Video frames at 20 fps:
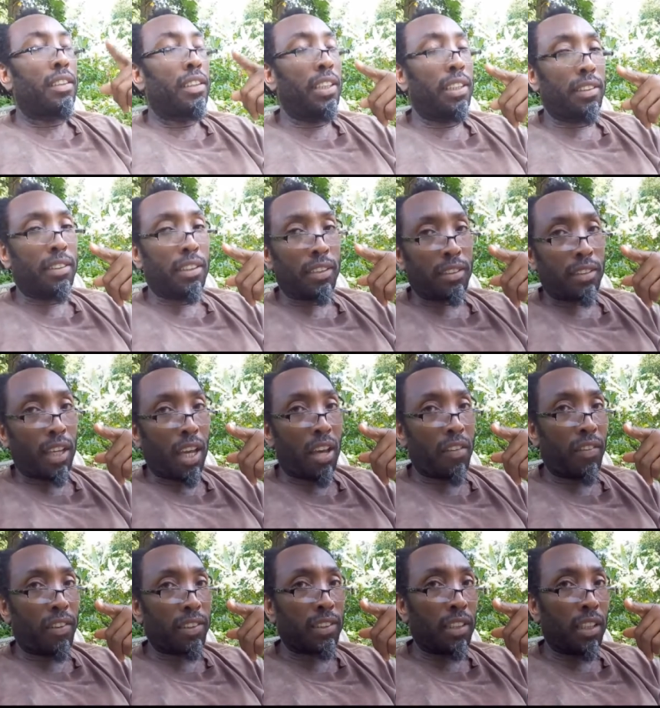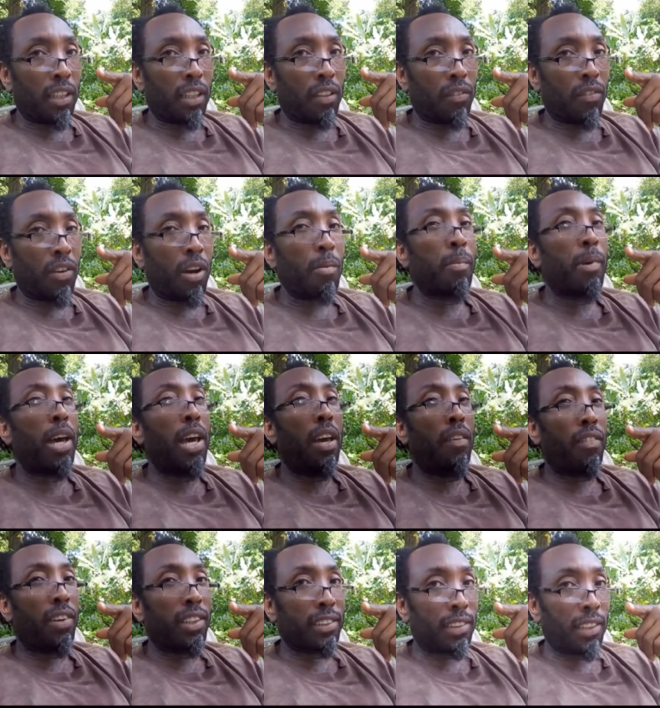this is Evah Slick from
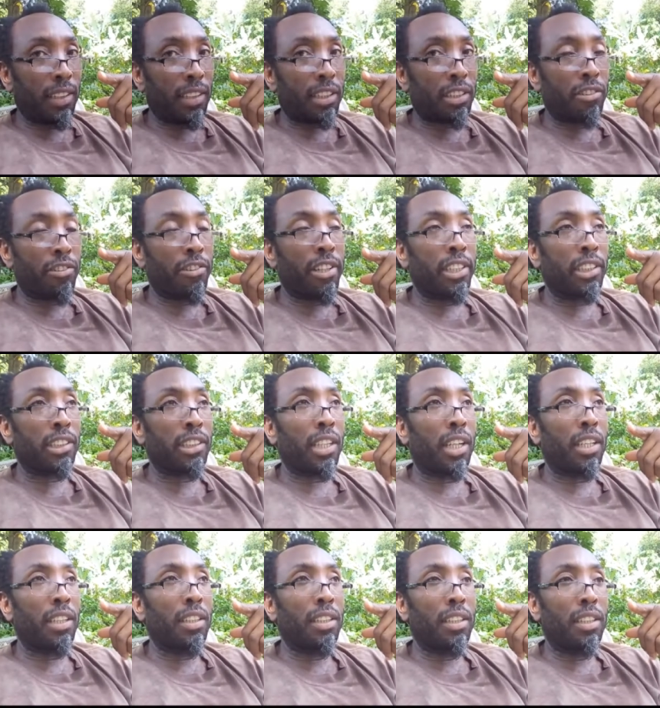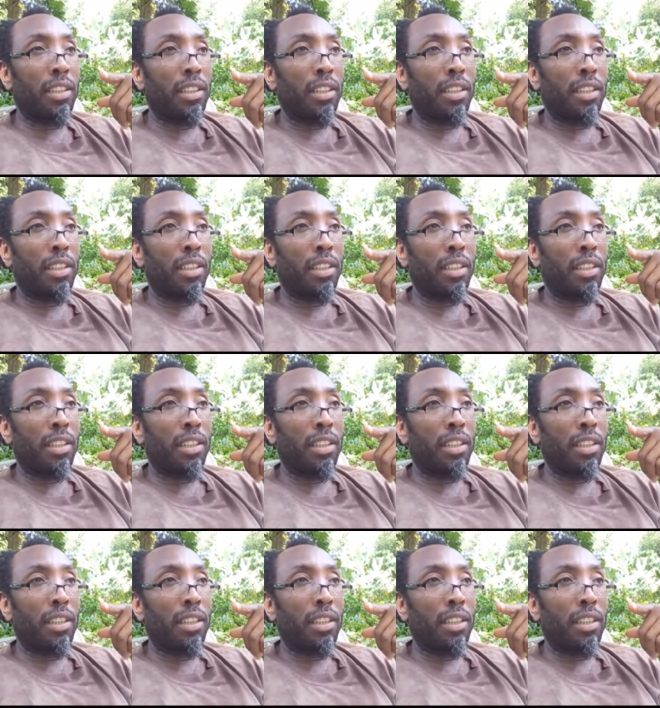Evah Slick Creation.